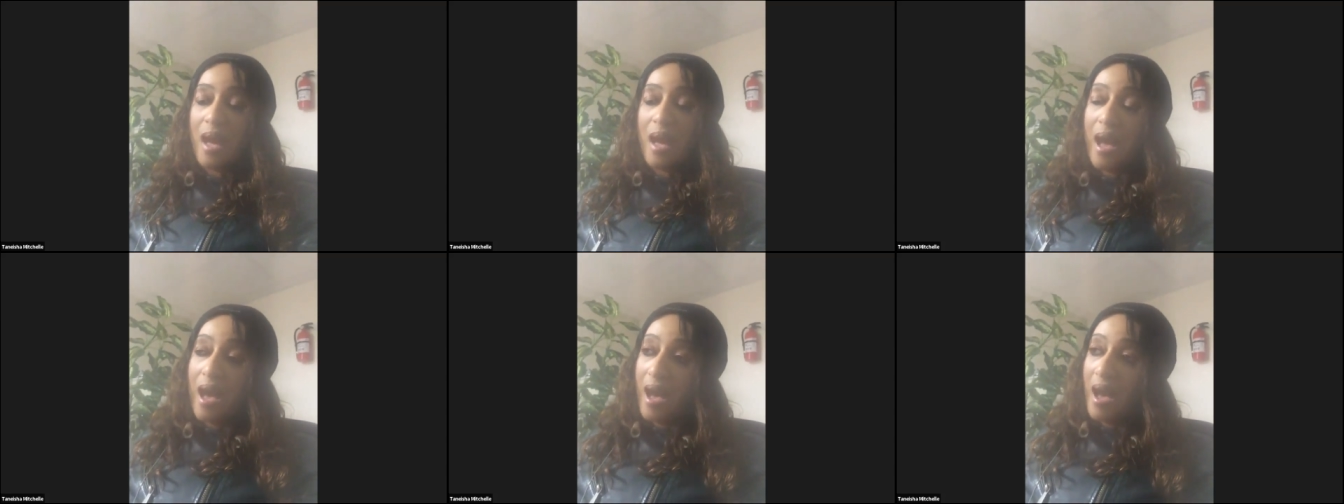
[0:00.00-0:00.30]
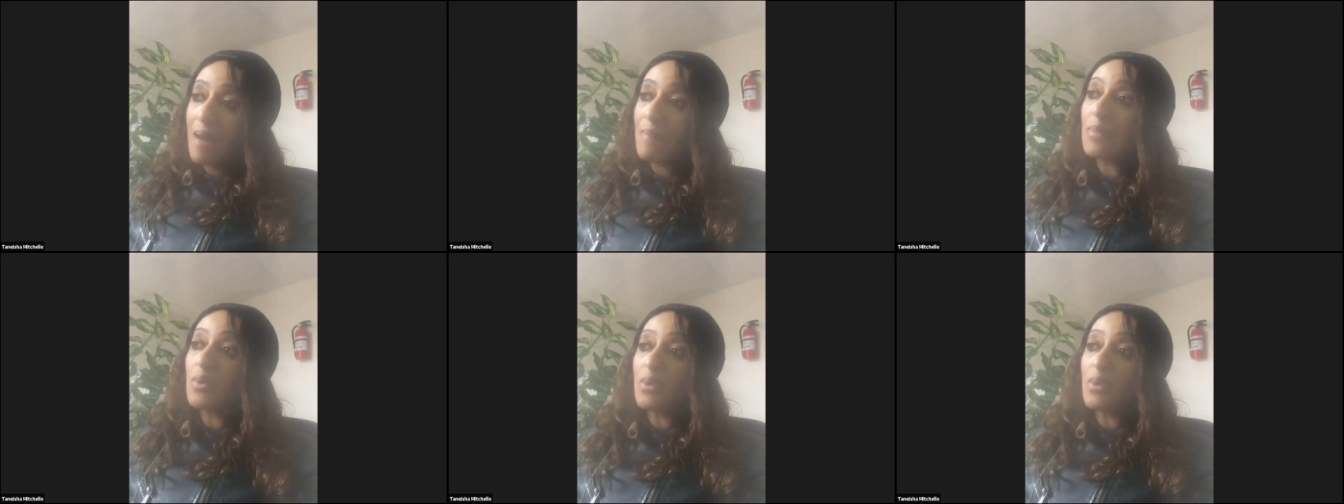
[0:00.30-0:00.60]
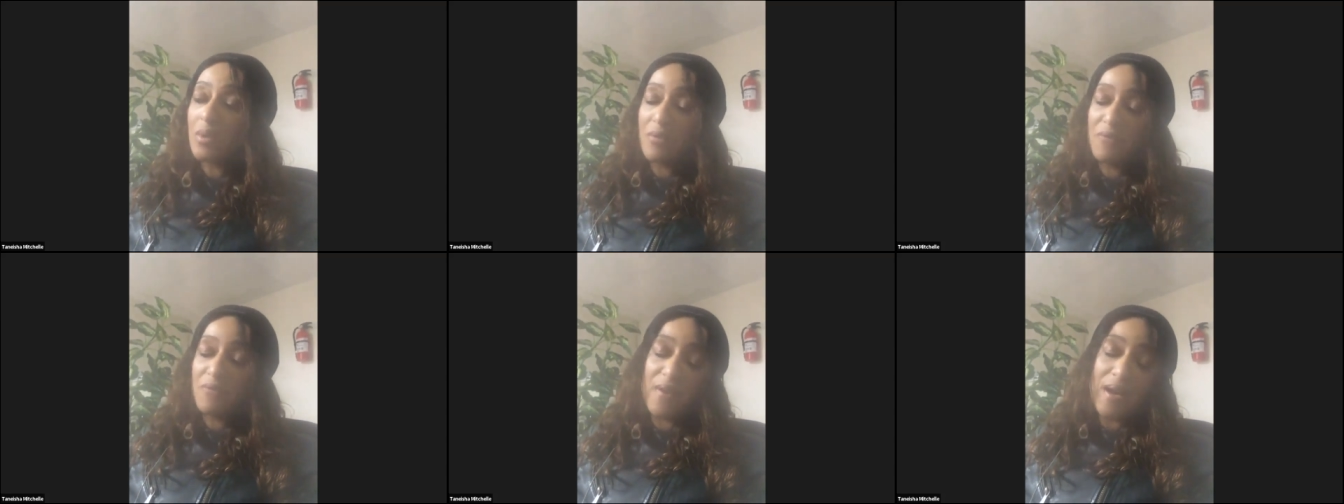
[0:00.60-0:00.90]
I'm going
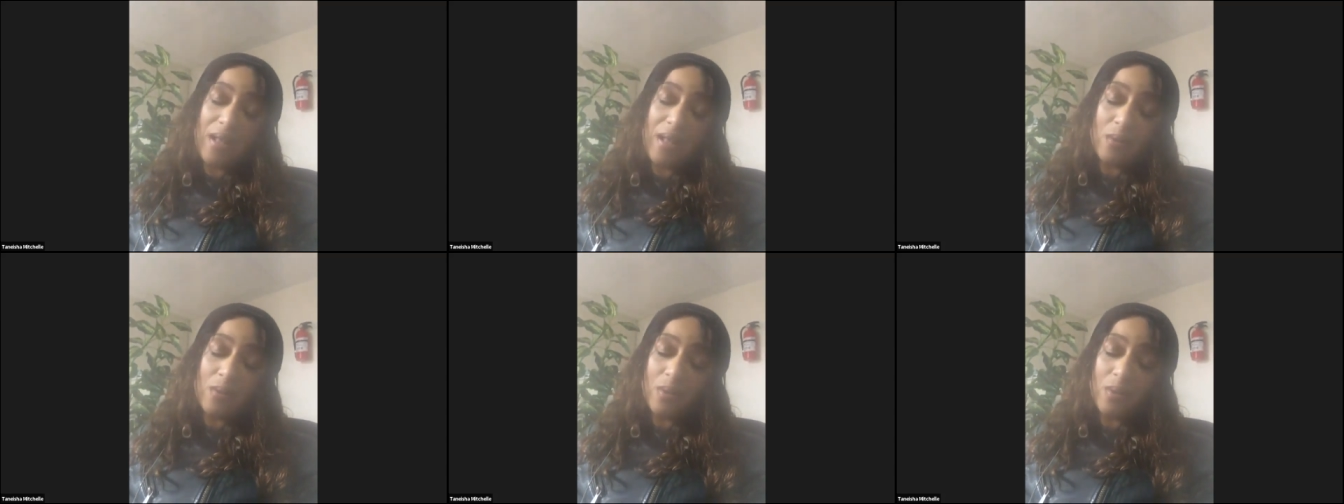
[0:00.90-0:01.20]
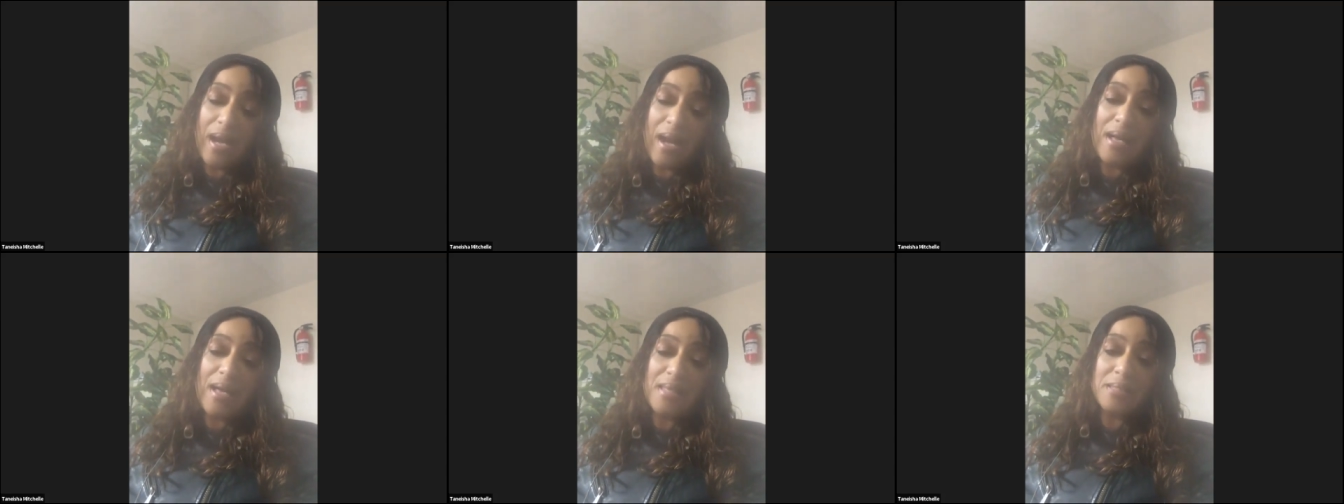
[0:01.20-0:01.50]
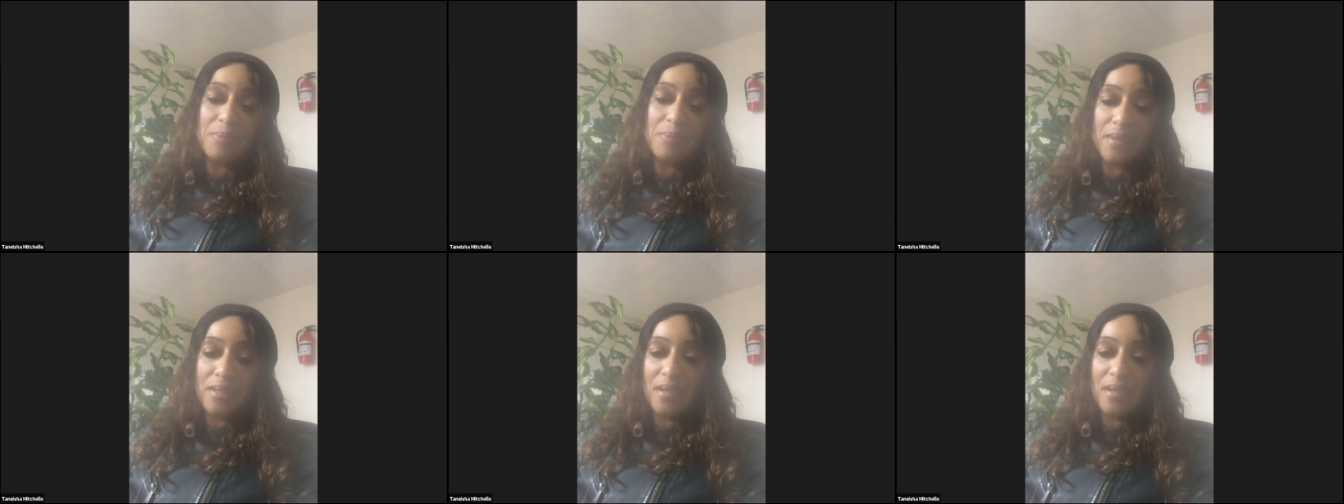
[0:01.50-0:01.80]
to follow God's
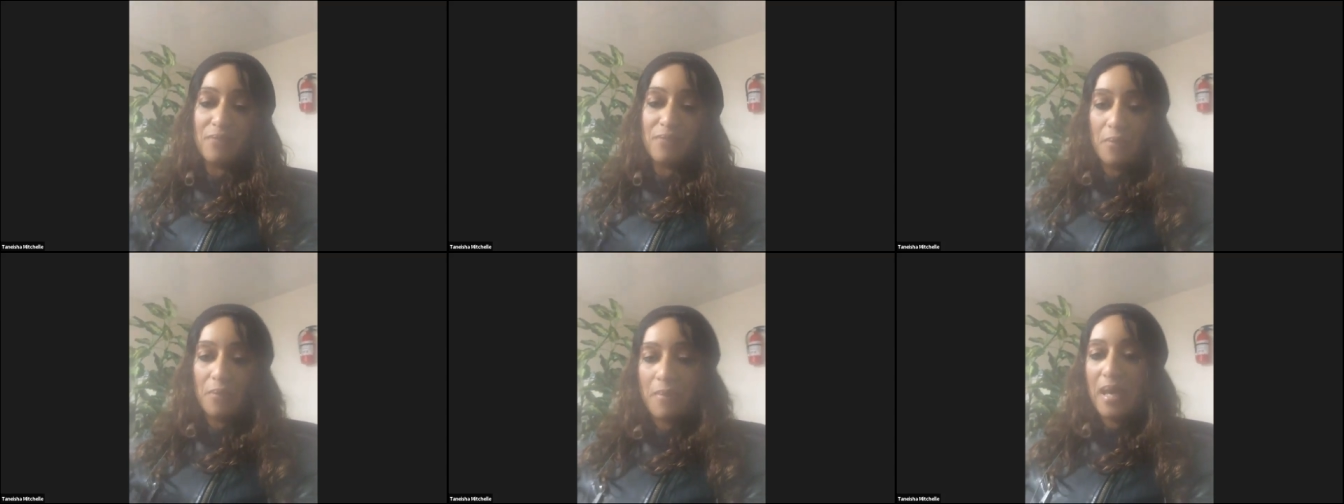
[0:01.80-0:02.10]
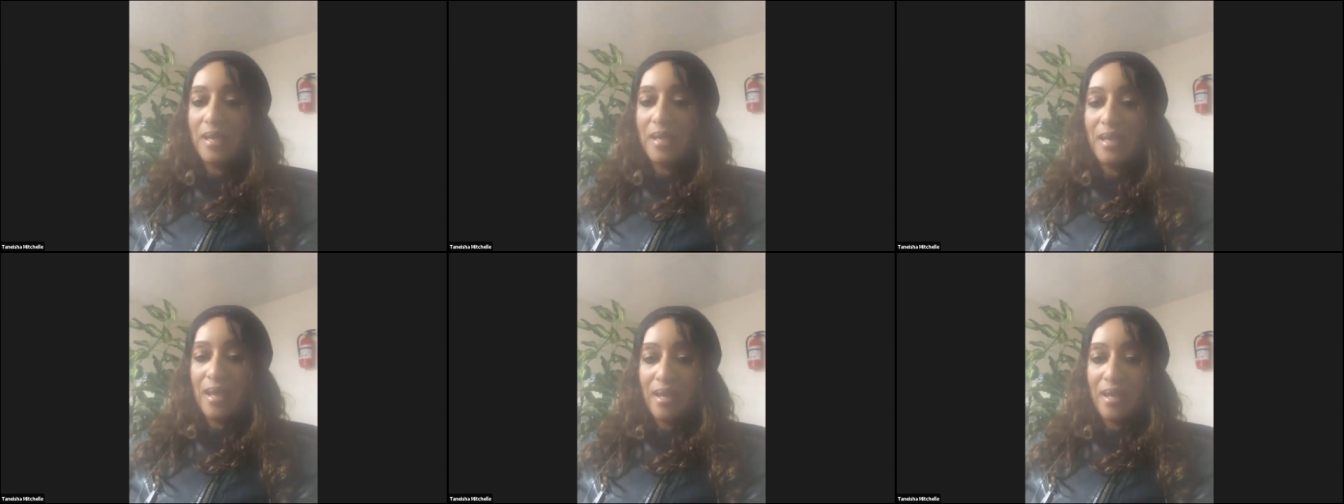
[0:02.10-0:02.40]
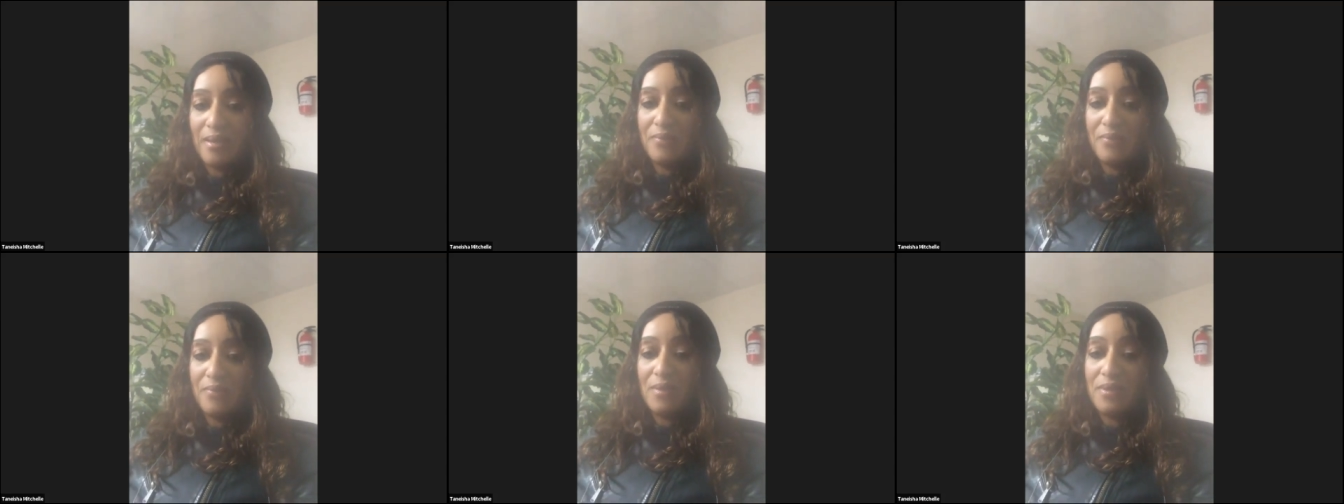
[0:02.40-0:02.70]
plan for my life.